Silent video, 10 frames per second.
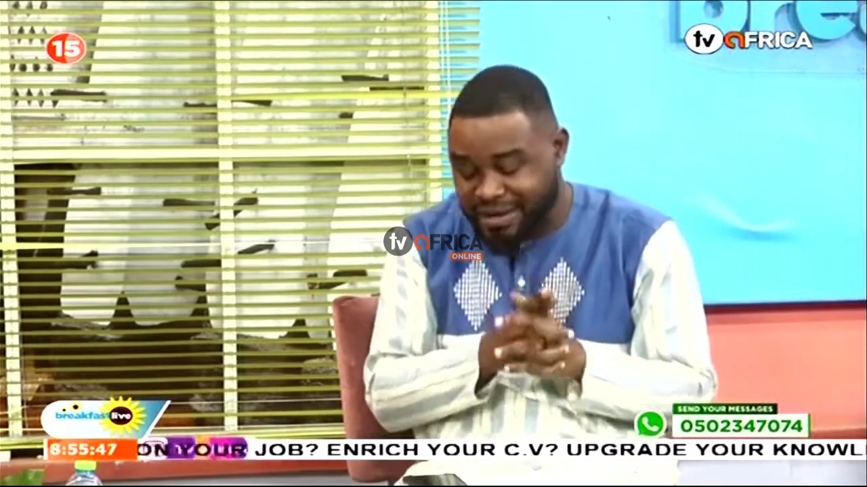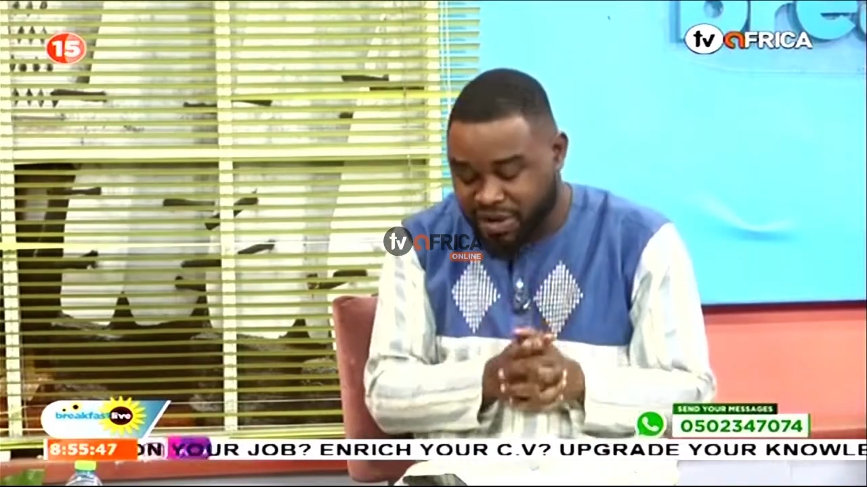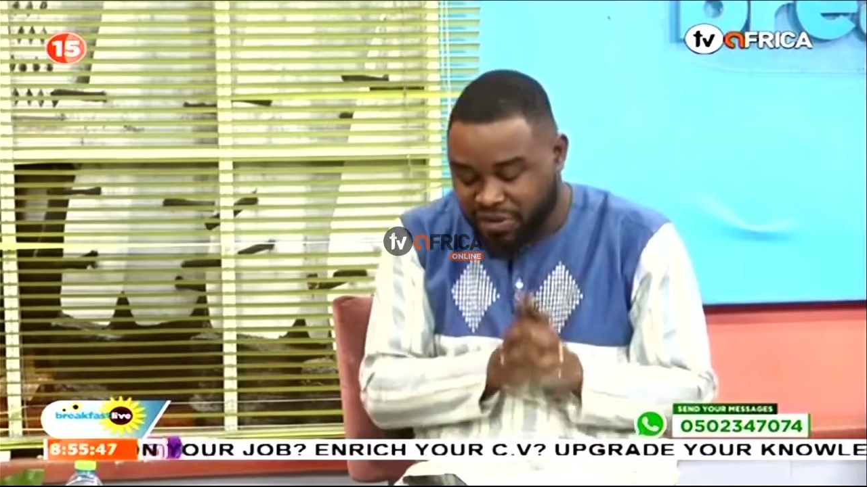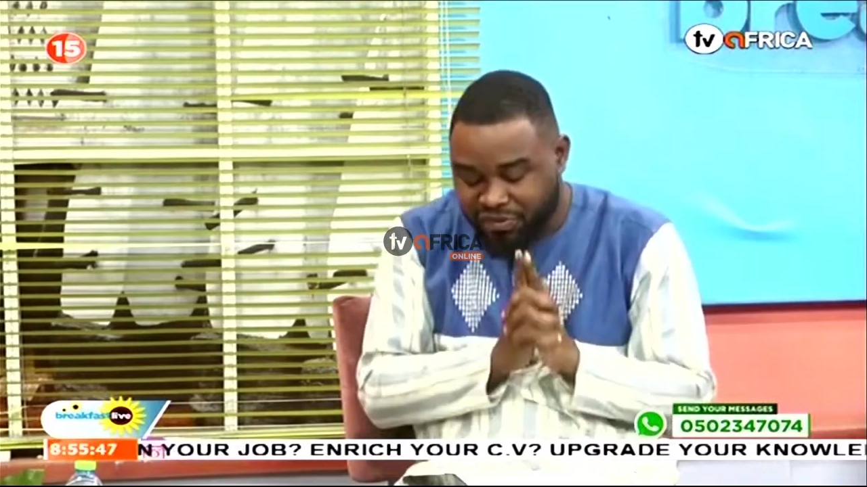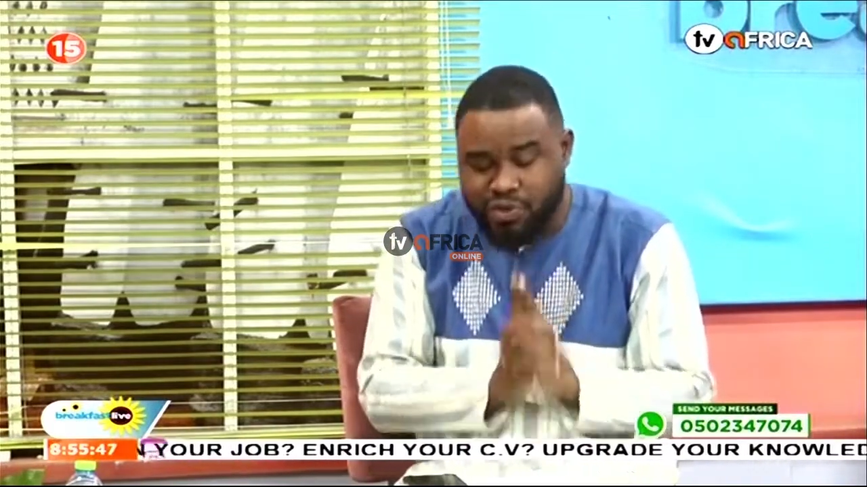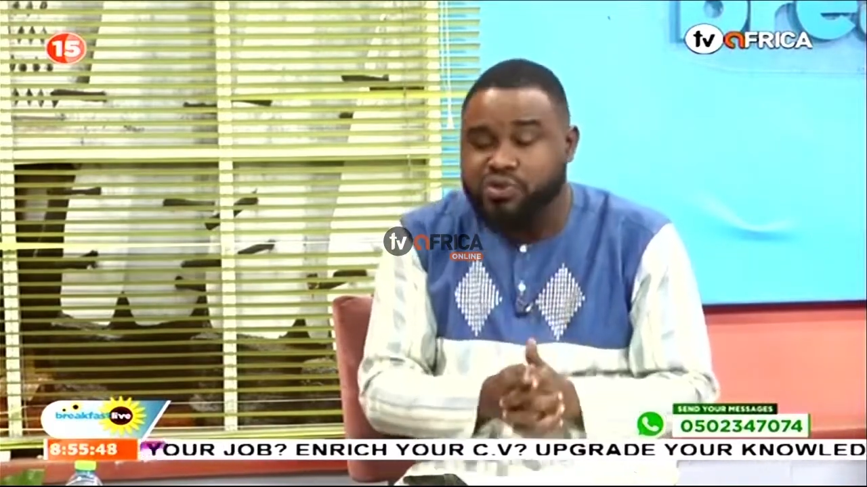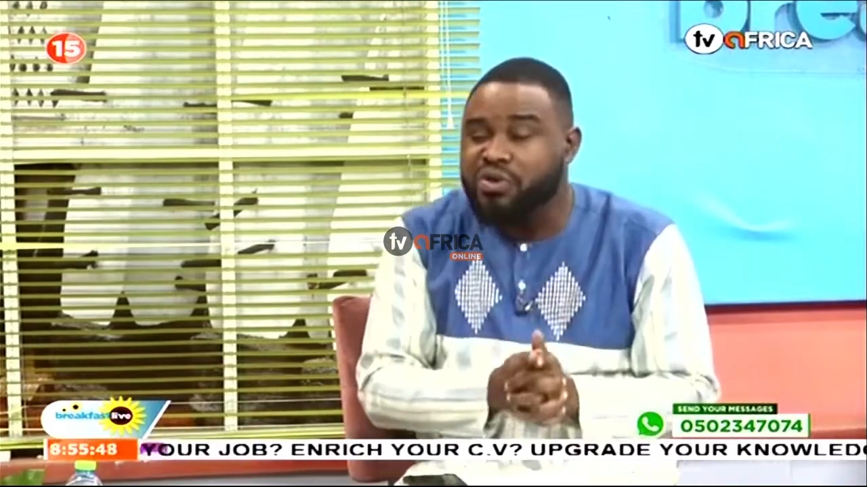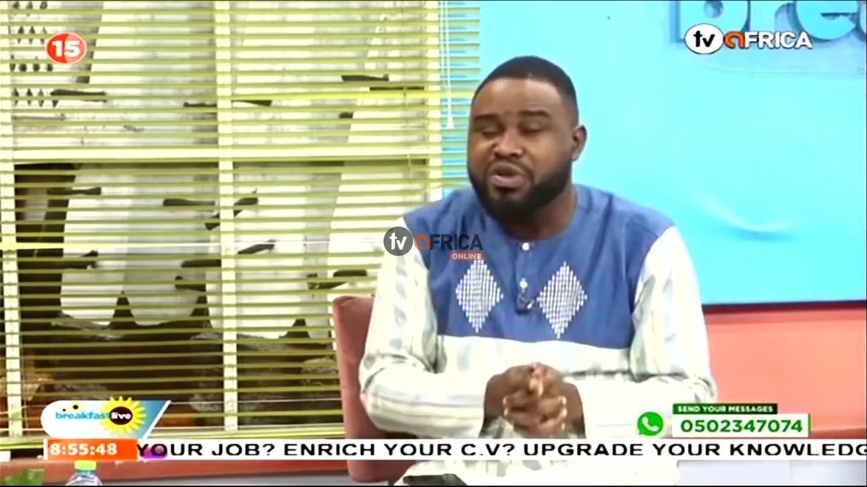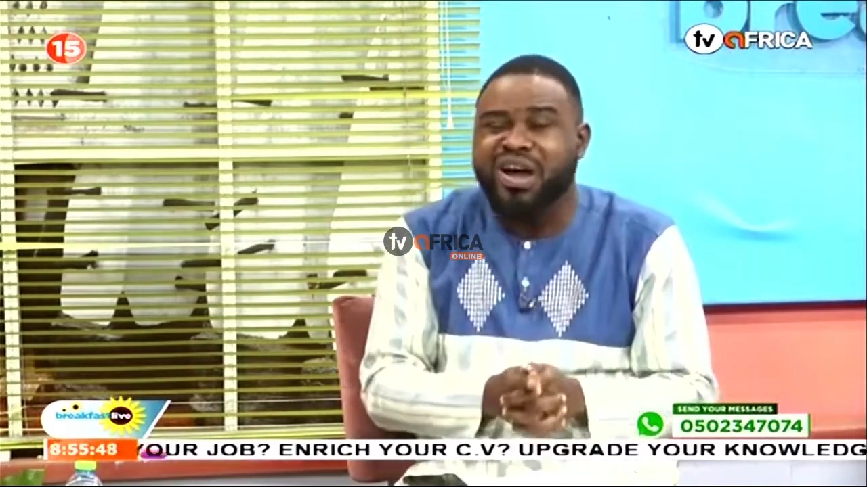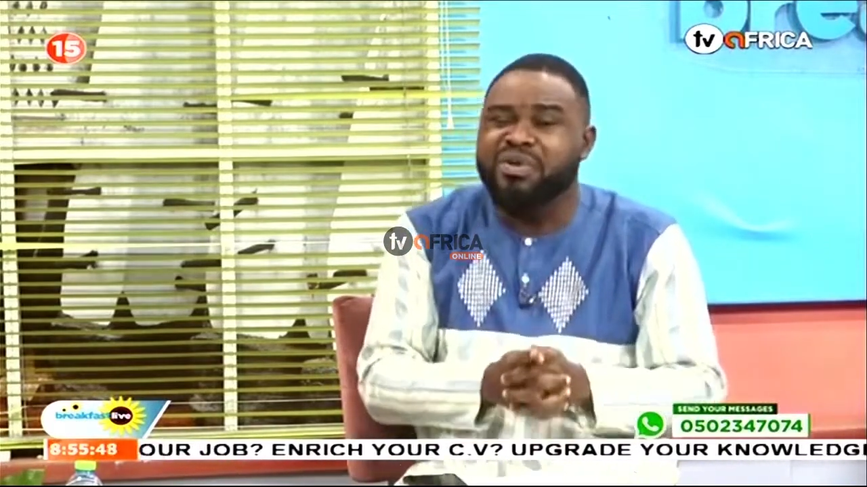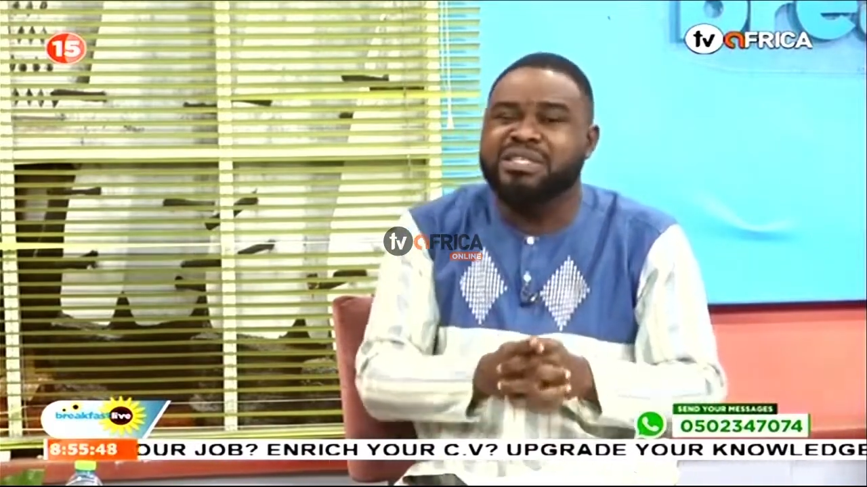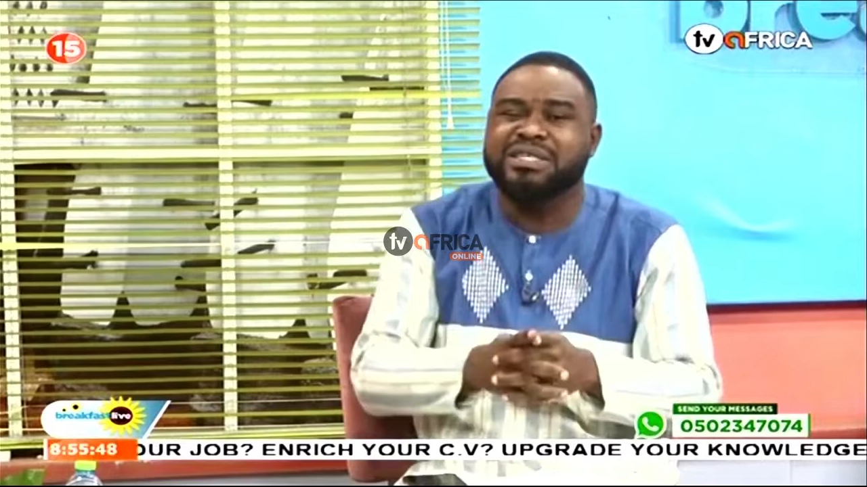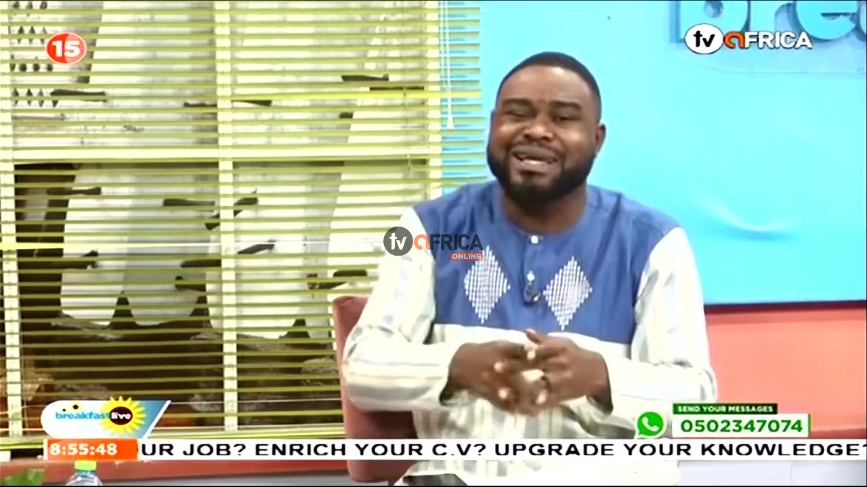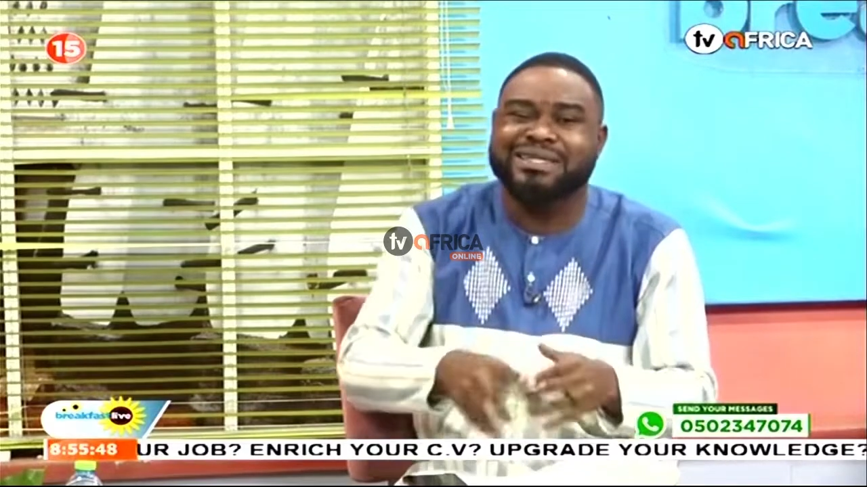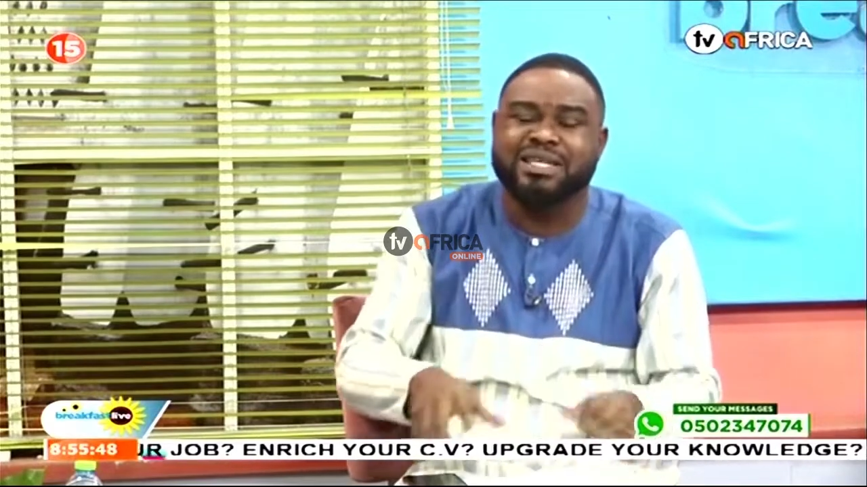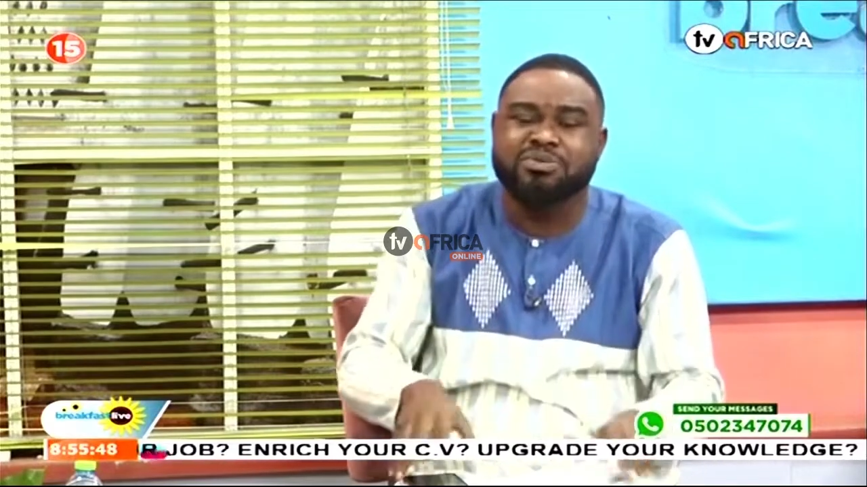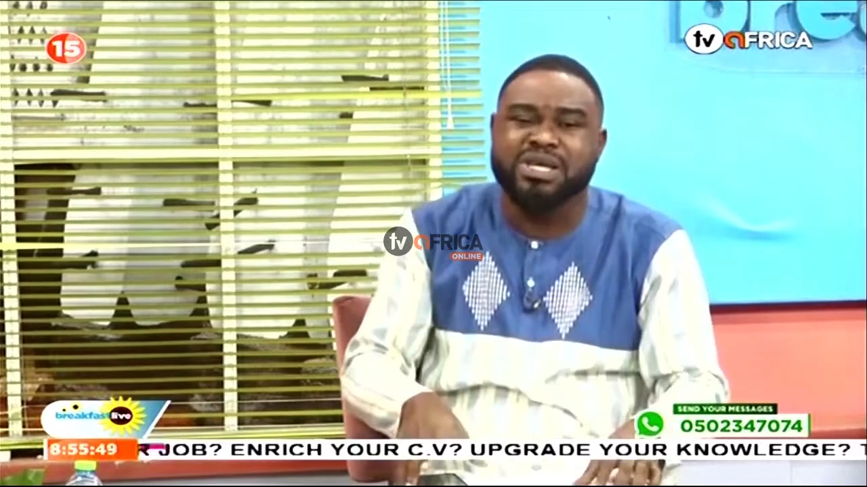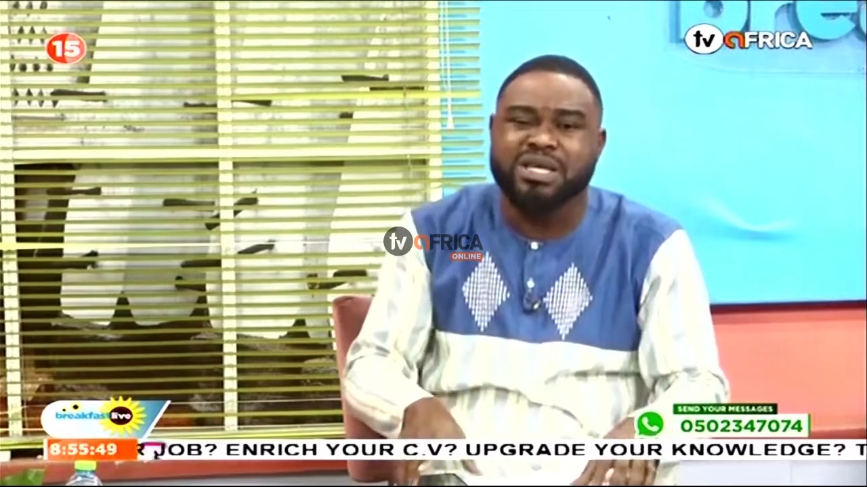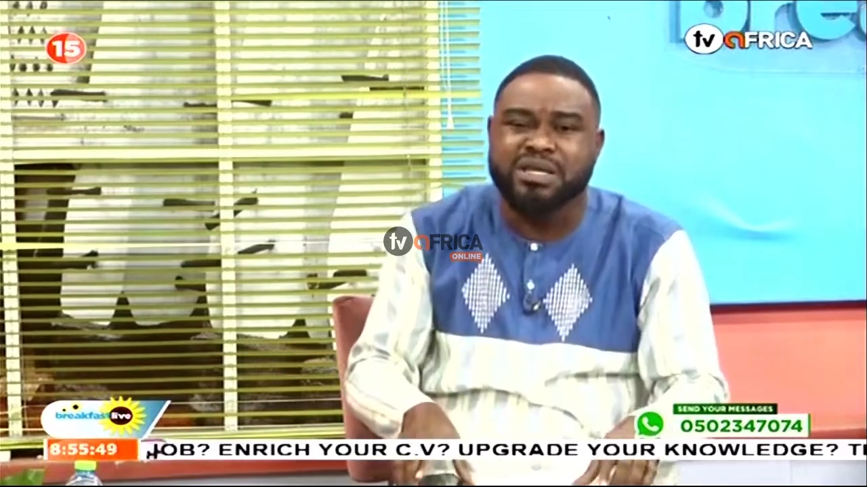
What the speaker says: For those of you who have been texting me,